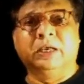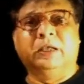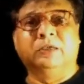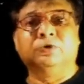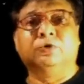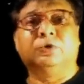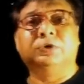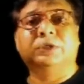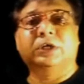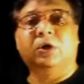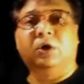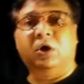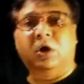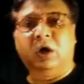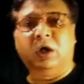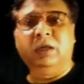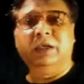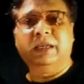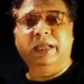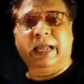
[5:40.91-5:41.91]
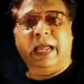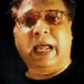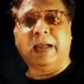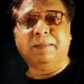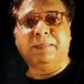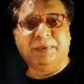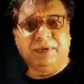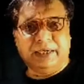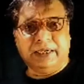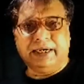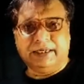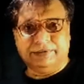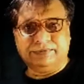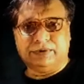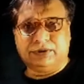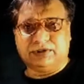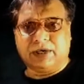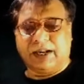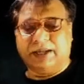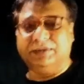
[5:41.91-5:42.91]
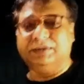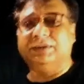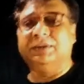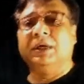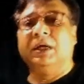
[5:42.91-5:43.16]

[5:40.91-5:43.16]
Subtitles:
Those are all AMP negative strains.